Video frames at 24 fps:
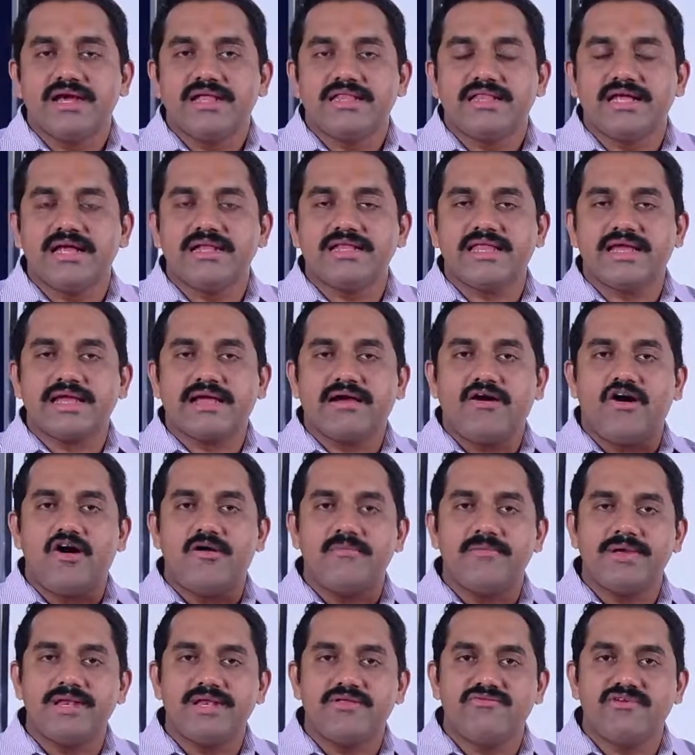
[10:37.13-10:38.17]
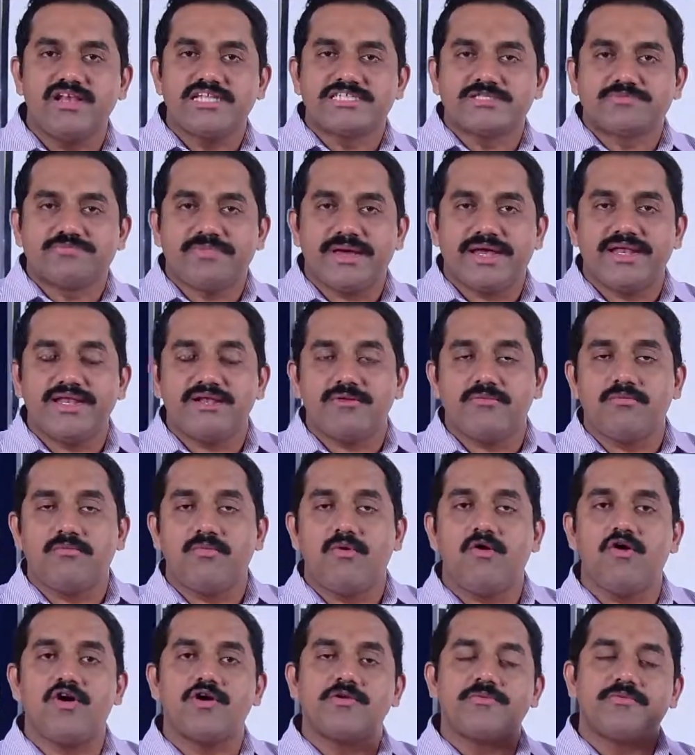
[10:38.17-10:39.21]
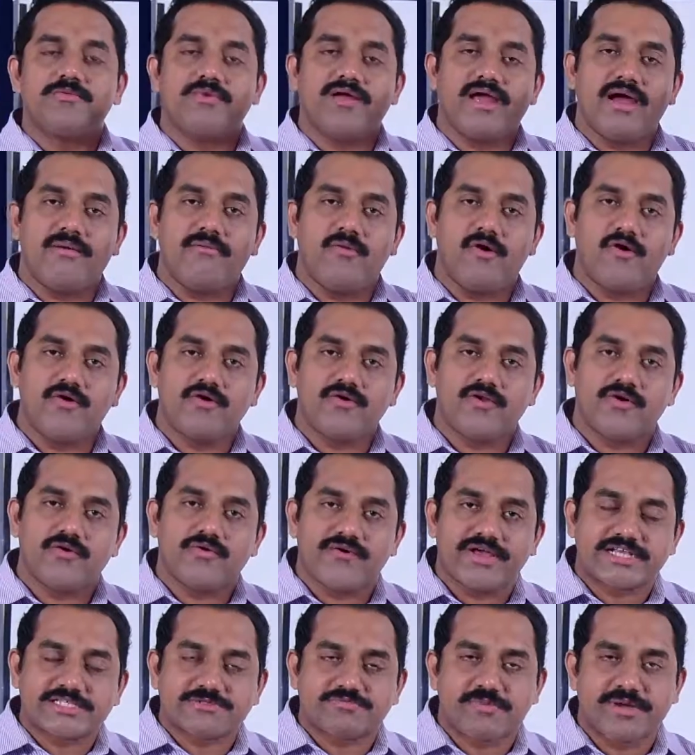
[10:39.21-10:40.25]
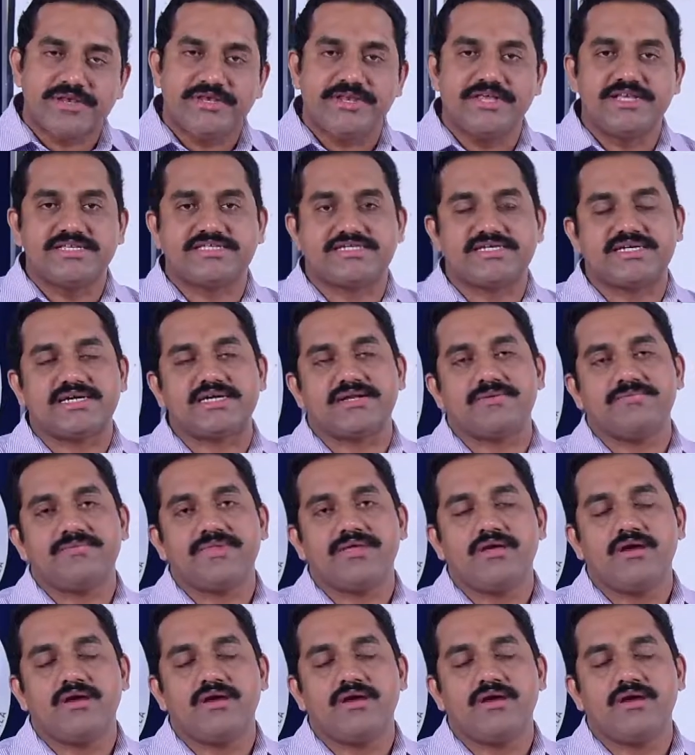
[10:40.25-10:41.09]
then the government will spend more amount of expenditure